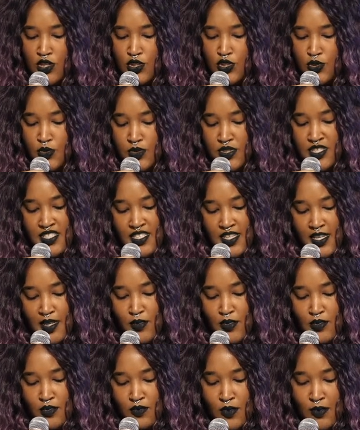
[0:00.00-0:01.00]
To a
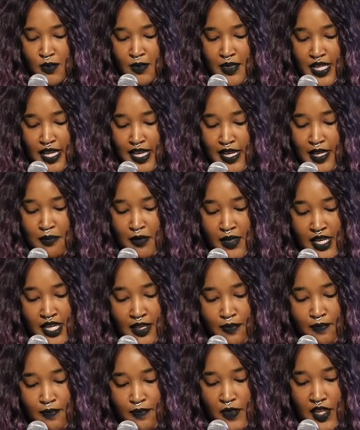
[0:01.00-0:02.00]
disabled woman like
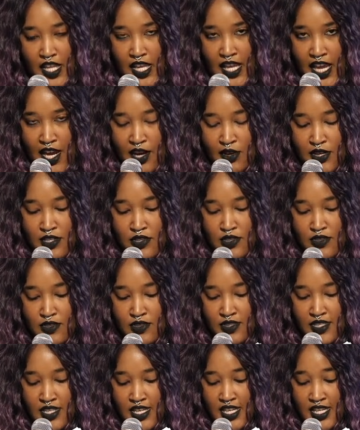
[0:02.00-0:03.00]
me,
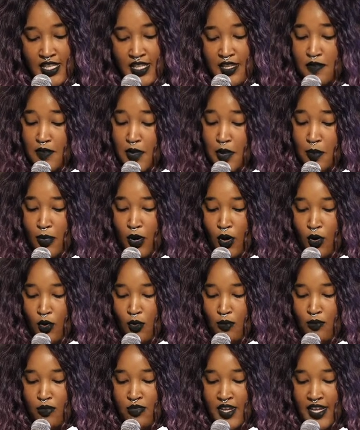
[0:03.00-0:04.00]
characters like Olivia
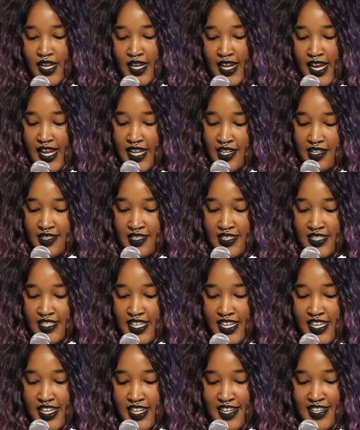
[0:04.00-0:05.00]
Pope and Annalise
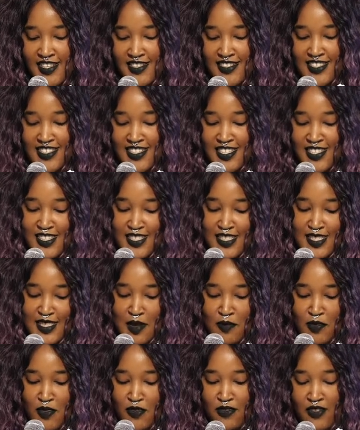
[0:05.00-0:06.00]
Keating still
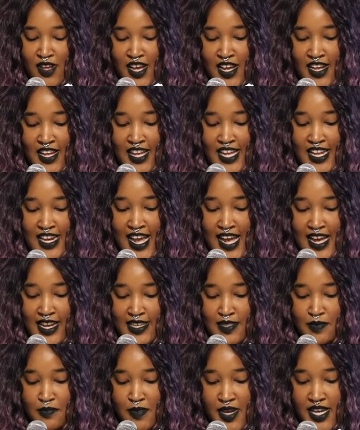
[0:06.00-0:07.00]
exemplify an
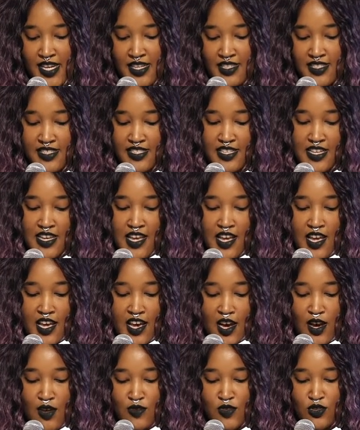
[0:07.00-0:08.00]
aspect
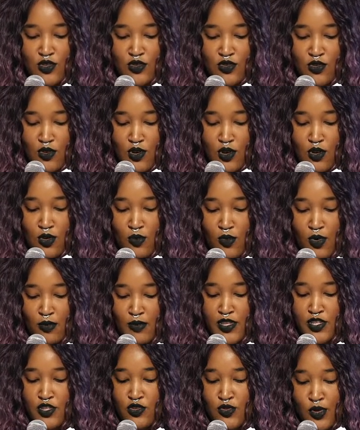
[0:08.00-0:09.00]
of the strong
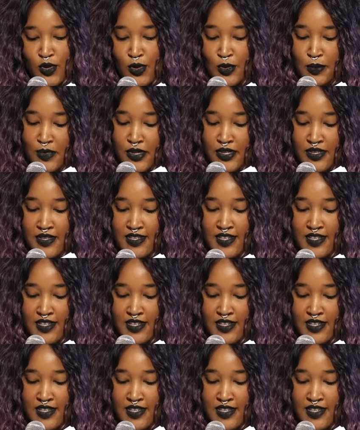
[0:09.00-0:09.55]
woman trope.